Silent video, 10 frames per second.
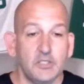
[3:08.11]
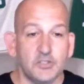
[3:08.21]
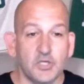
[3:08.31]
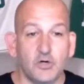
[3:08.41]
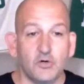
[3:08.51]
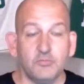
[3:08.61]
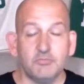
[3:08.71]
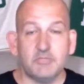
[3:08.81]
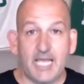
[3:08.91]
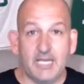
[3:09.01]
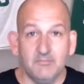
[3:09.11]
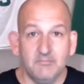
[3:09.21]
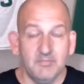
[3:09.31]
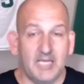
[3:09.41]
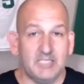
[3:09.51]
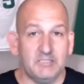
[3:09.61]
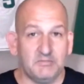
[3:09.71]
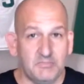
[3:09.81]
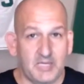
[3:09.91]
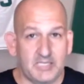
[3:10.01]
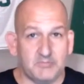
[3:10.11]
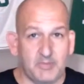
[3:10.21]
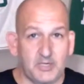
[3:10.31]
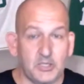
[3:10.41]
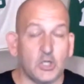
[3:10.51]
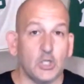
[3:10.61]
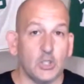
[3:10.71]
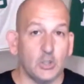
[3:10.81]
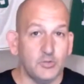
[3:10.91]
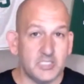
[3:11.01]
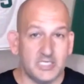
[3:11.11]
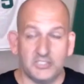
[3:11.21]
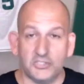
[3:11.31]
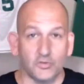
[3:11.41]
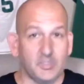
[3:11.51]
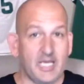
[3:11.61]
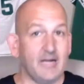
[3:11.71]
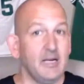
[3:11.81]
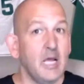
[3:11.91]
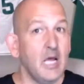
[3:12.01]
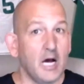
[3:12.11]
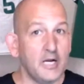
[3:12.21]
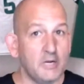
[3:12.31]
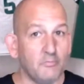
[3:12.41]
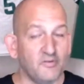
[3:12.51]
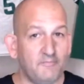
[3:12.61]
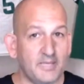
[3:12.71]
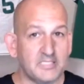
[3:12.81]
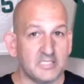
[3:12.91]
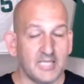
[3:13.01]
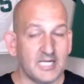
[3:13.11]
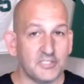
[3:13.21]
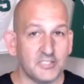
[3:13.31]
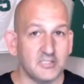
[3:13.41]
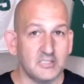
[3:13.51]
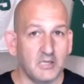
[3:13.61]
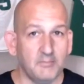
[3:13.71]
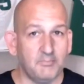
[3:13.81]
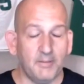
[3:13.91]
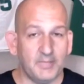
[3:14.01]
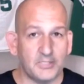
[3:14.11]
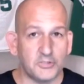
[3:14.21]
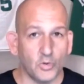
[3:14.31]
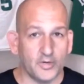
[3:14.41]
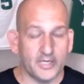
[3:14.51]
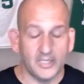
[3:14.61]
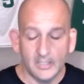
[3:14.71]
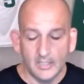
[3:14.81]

So Tatum has been close. He's certainly had a number of big selection, big scoring